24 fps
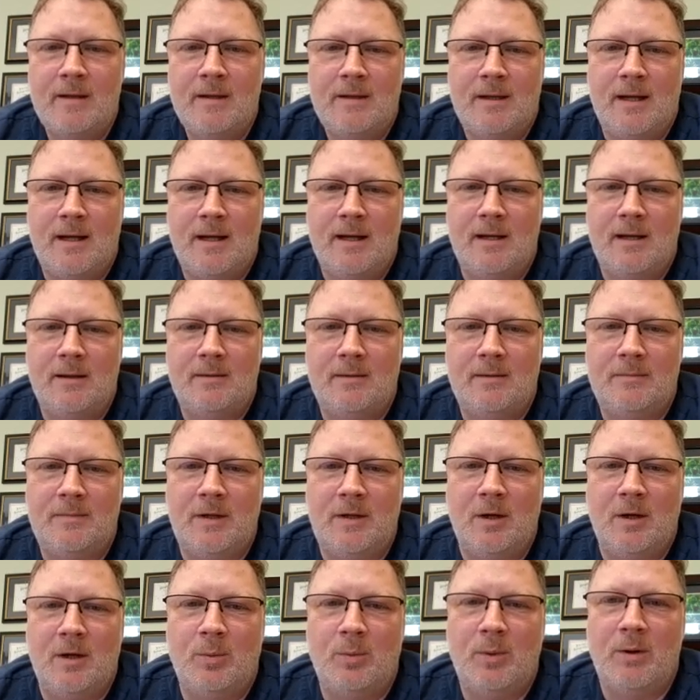
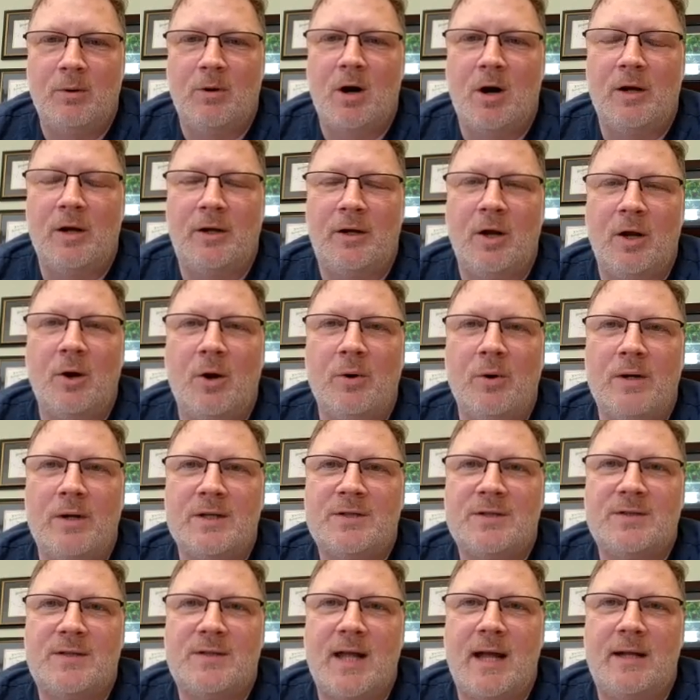we were on
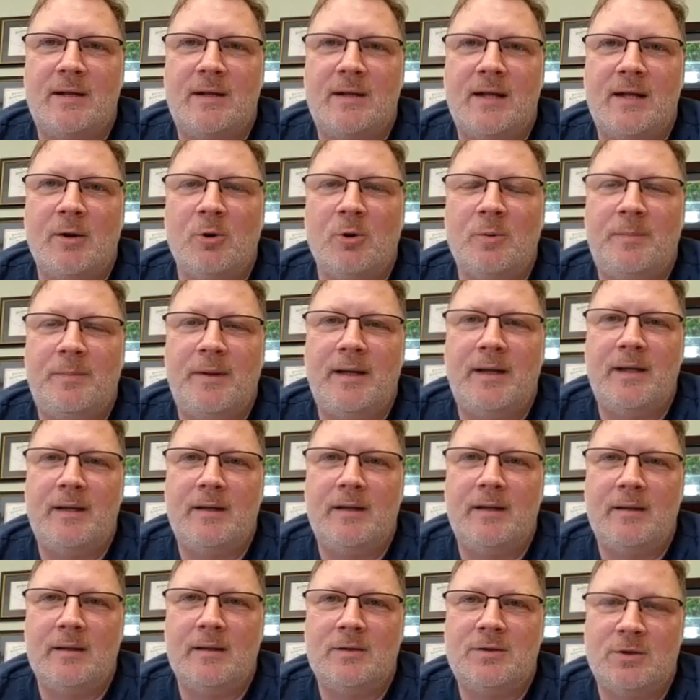notice that there would
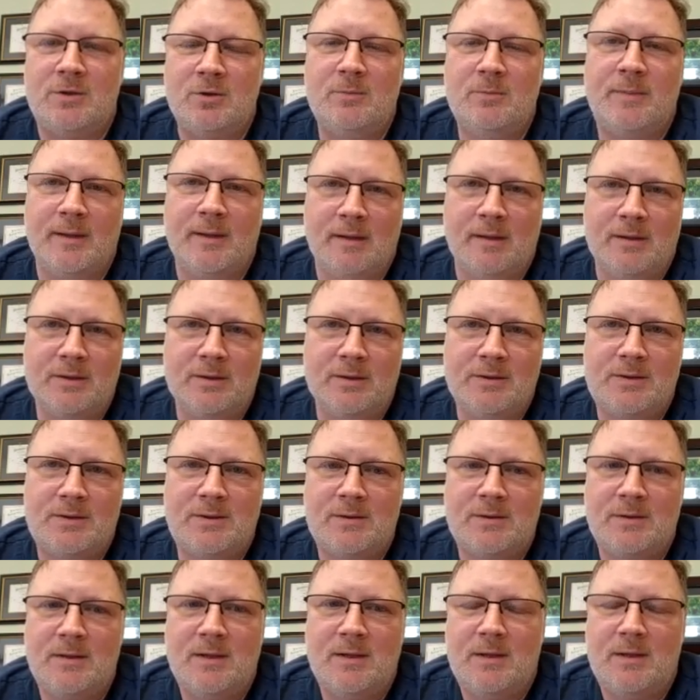be 2
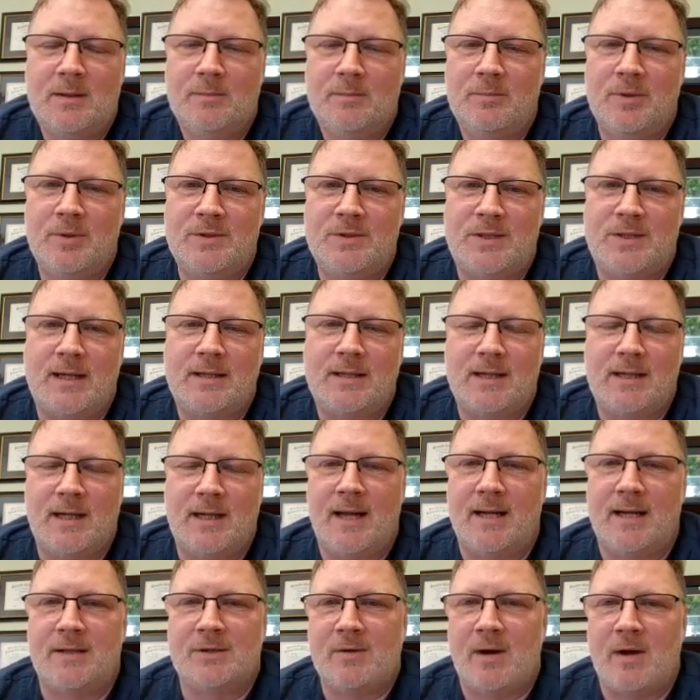bills presented.
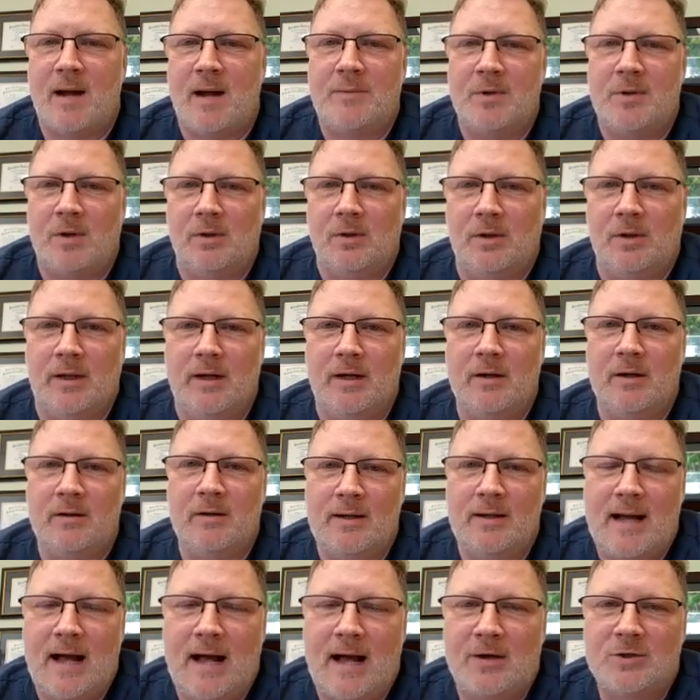I described
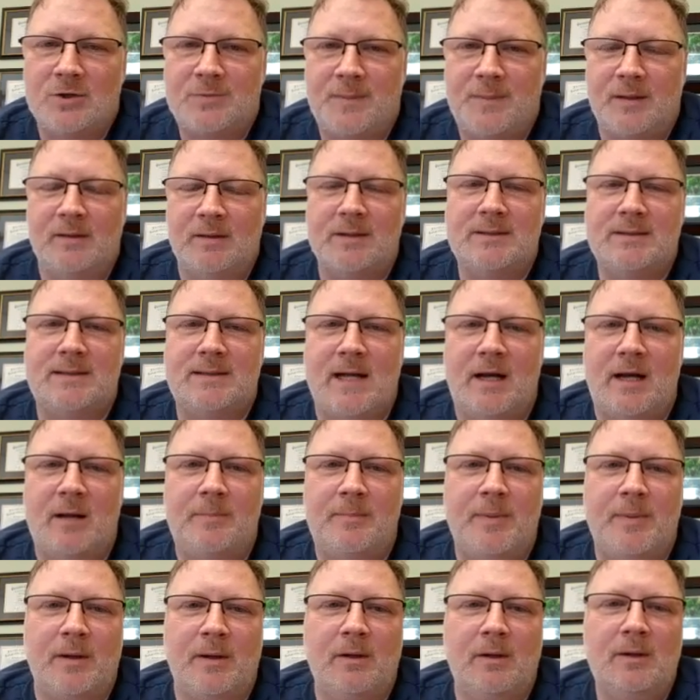earlier, House bill and
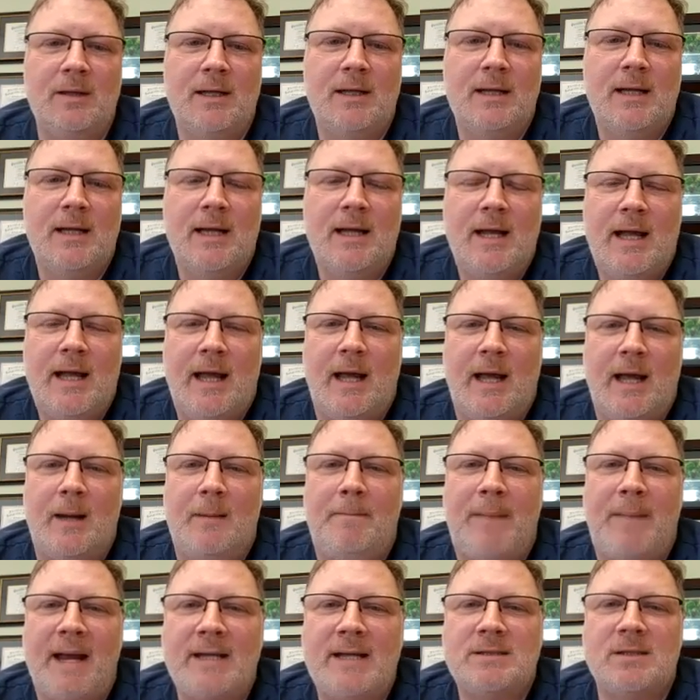Senate bill.
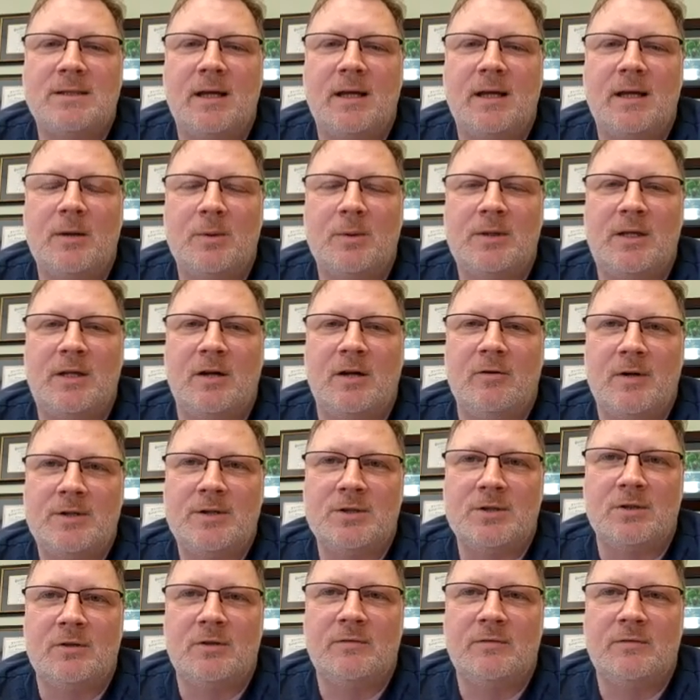And basically what the original